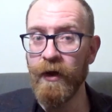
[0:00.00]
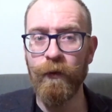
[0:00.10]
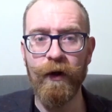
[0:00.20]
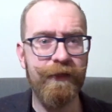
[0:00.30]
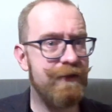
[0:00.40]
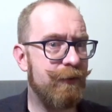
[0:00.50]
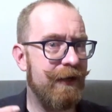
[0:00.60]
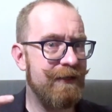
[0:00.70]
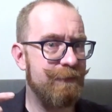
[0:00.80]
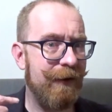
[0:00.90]
while this one
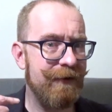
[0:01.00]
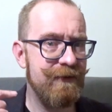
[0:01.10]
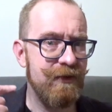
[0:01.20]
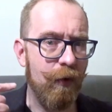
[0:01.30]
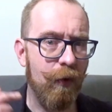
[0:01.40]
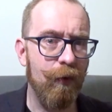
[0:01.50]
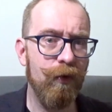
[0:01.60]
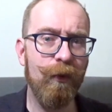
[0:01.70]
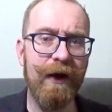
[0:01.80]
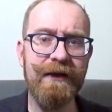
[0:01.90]
has buttons all
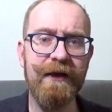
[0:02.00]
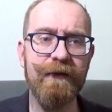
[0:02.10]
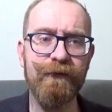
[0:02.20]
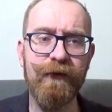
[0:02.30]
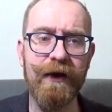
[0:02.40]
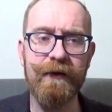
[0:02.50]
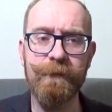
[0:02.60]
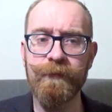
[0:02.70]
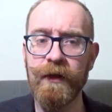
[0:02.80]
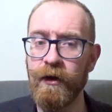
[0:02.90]
the way down the front
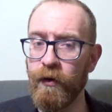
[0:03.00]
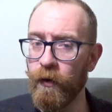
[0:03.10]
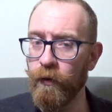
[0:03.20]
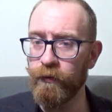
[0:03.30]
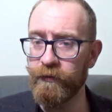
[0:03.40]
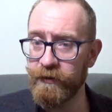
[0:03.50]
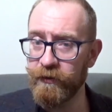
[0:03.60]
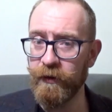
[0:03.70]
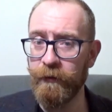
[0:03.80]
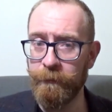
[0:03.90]
or
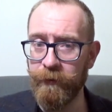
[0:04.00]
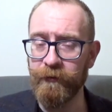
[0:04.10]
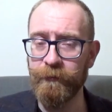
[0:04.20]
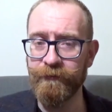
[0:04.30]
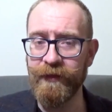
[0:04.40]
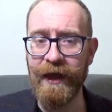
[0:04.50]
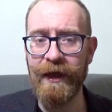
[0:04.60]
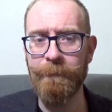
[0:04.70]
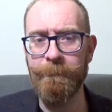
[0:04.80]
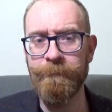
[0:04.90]
to the bottom of the
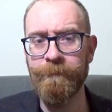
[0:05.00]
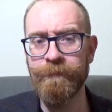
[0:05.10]
hem.